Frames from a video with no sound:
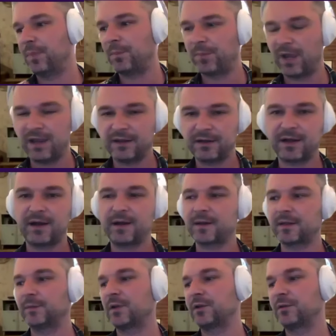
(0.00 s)
paying
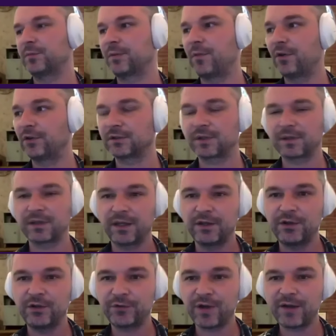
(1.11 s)
customers or promoters,
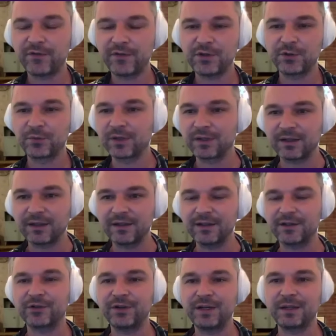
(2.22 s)
your revenue will
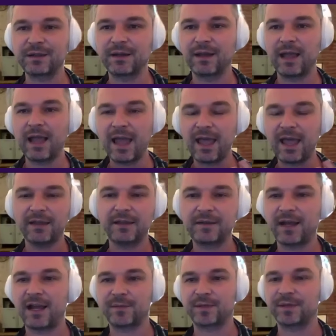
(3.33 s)
increase n times,